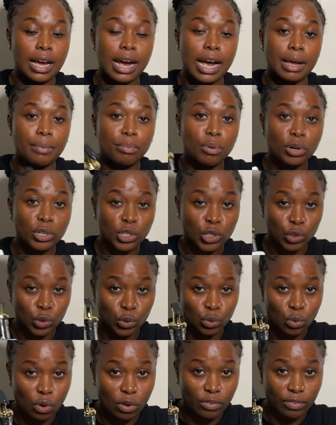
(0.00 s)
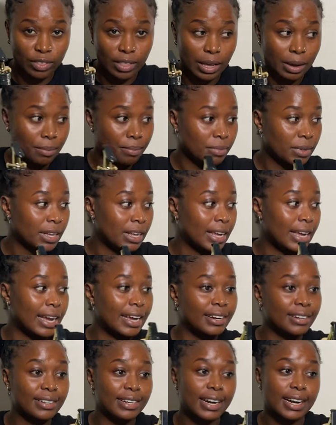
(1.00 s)
I bought two of them
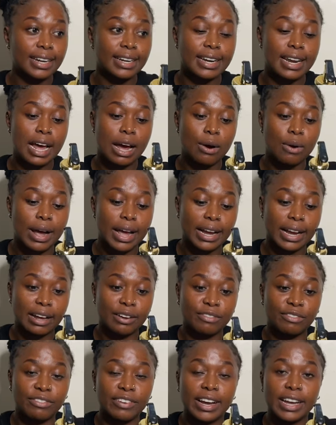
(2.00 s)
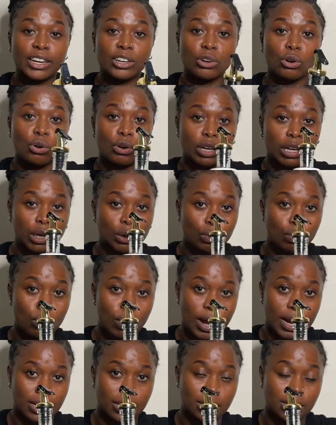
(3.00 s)
and right now I can find only
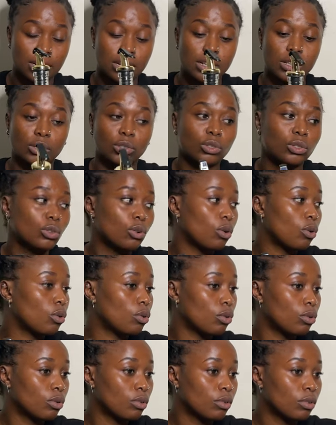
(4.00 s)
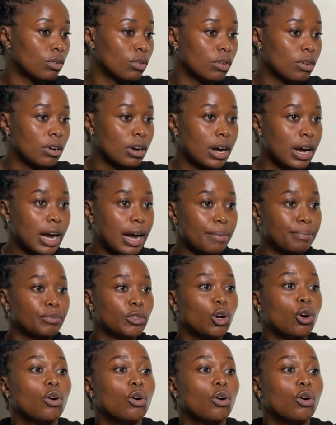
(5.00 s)
one. So I